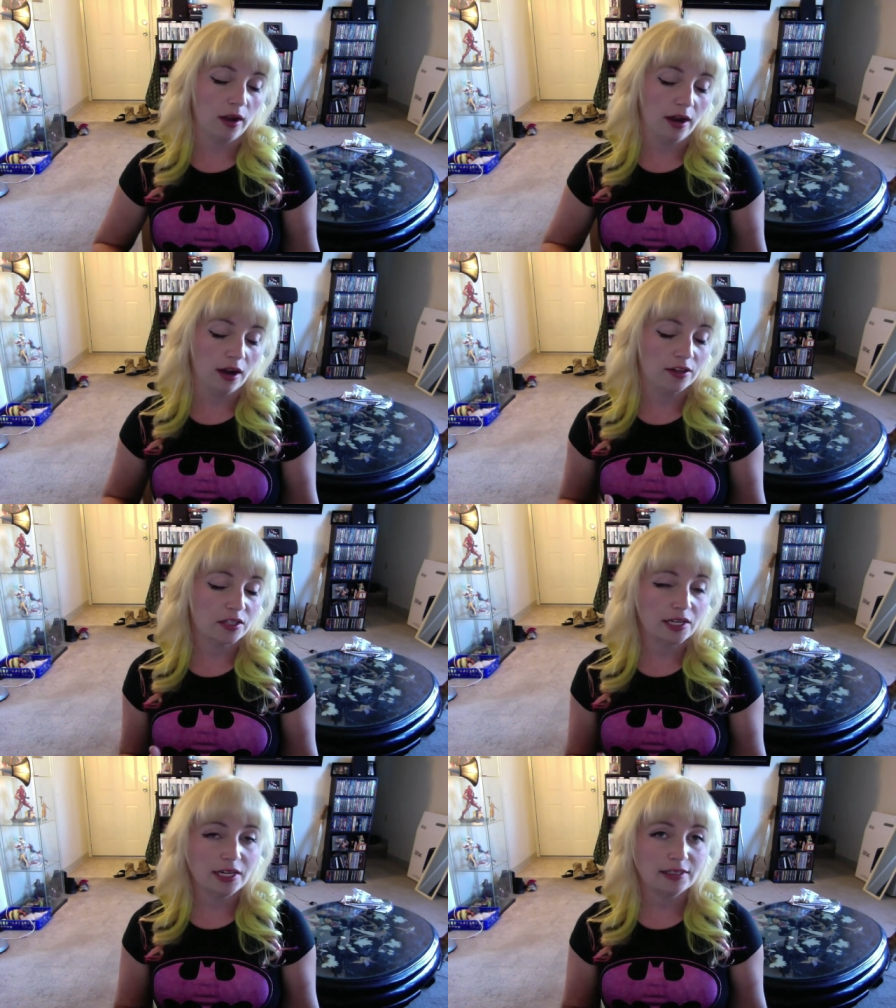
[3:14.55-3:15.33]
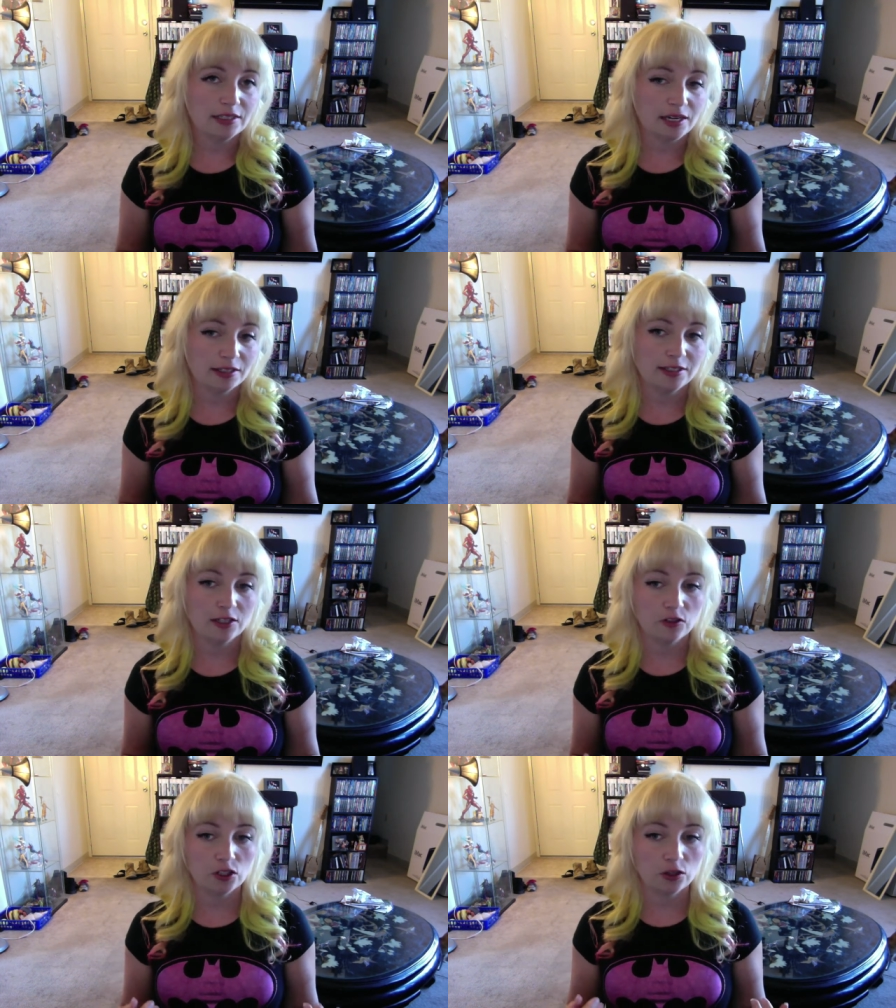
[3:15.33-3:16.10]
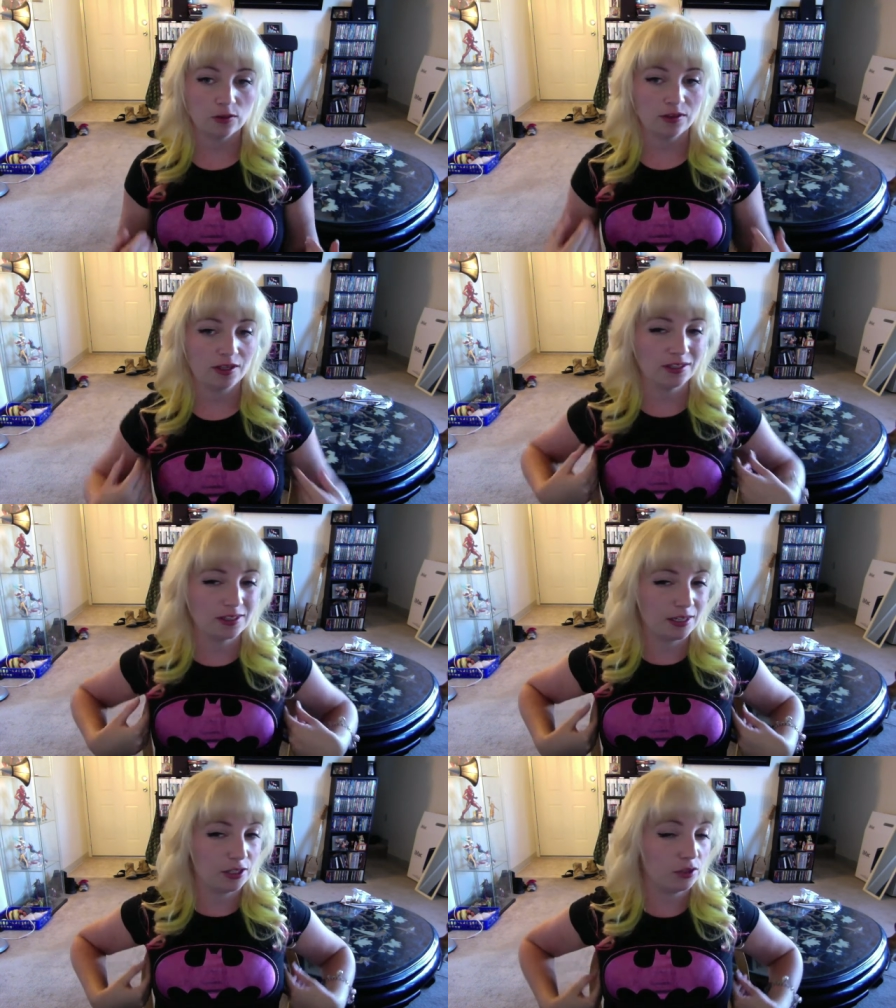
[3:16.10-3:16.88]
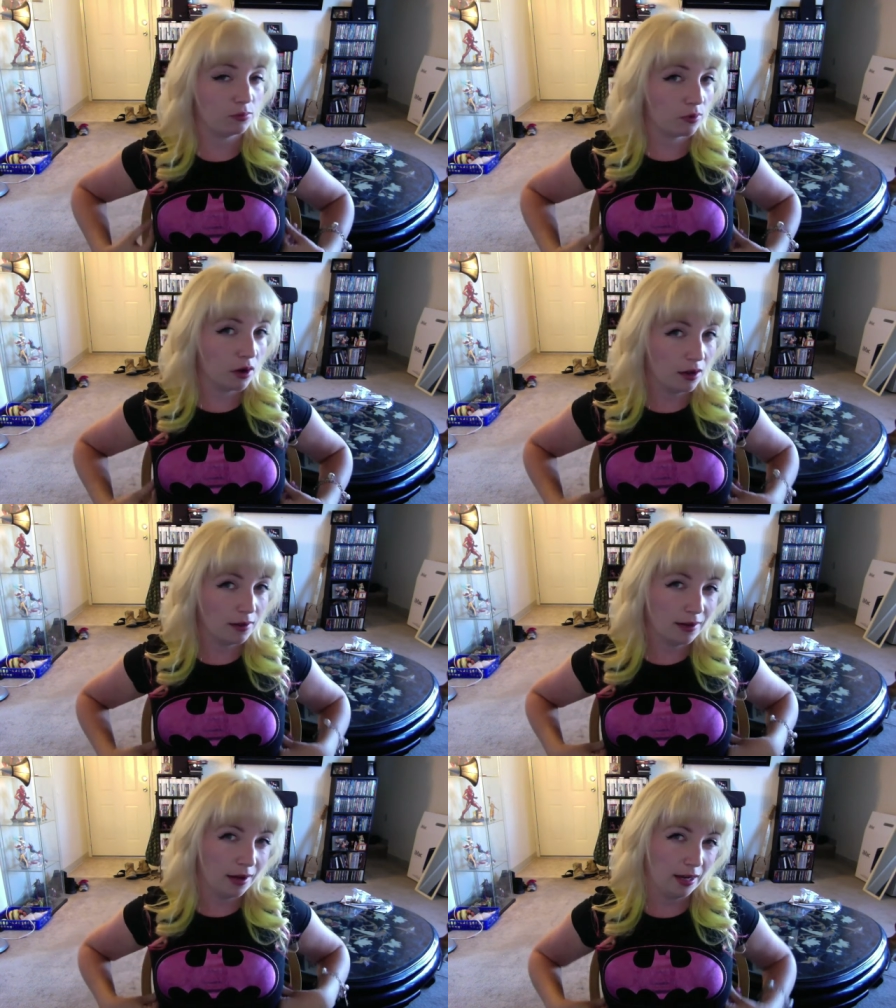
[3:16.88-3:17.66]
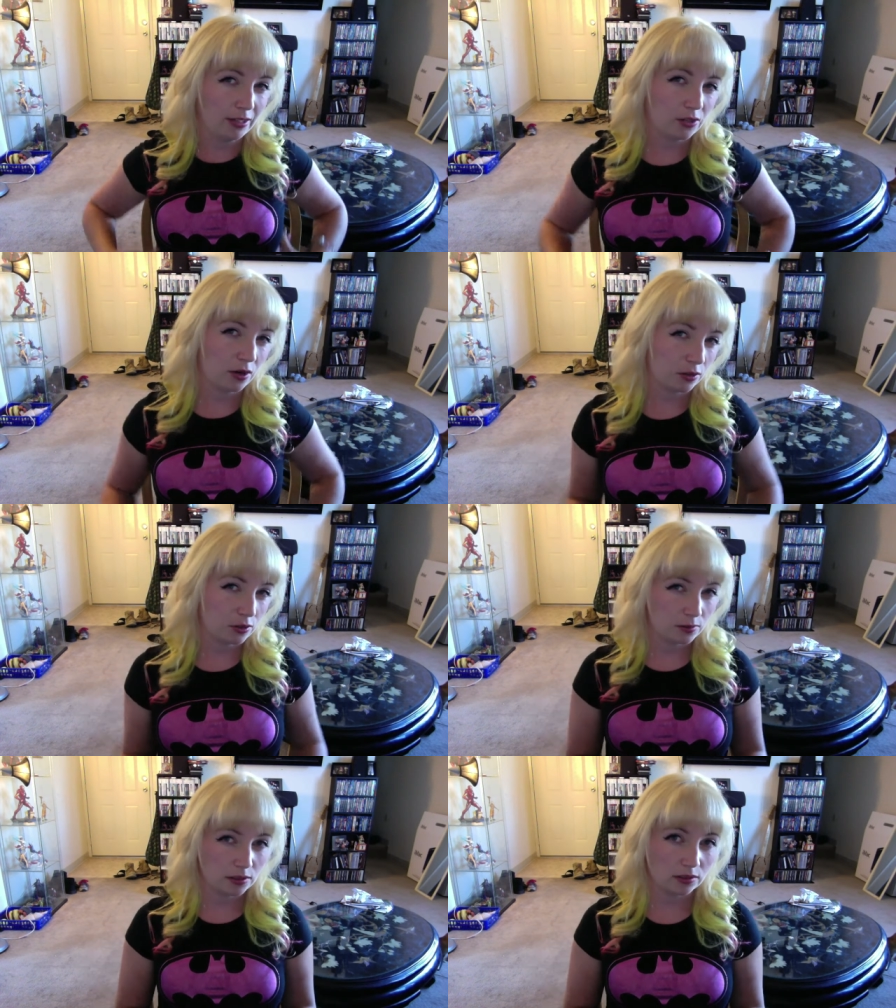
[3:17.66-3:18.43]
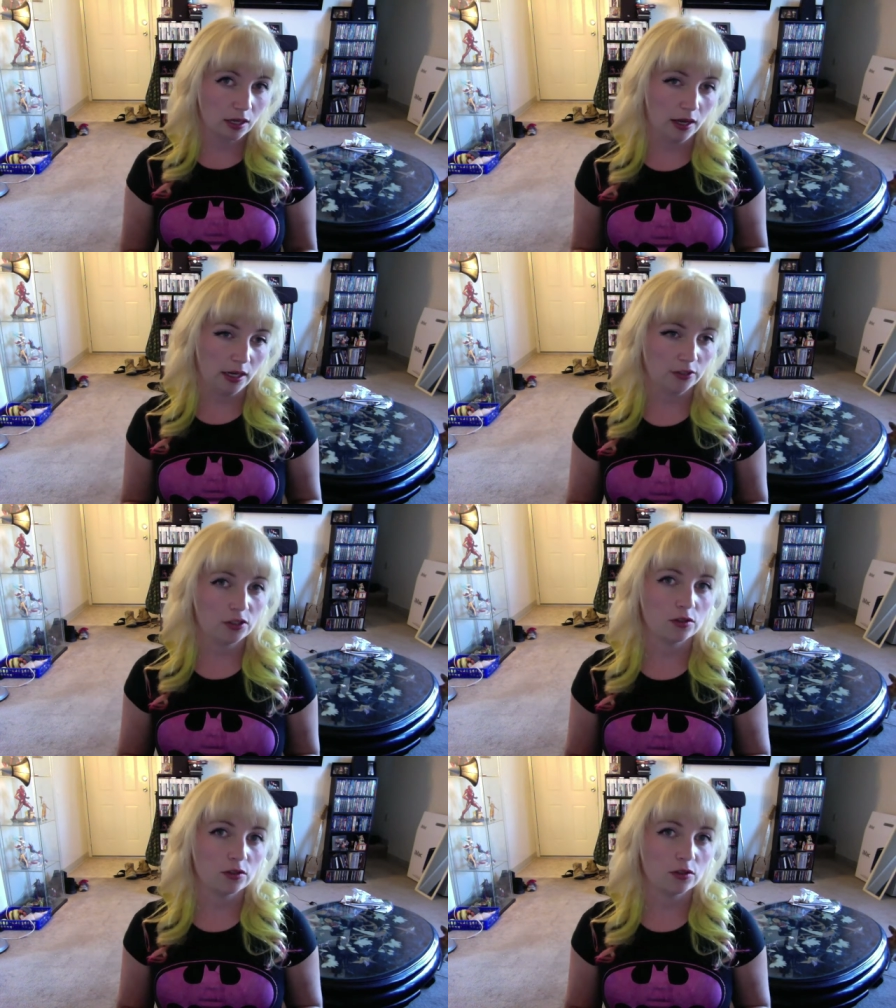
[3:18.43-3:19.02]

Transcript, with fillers: it also has a tendency to show things like your bra lines or underwear lines,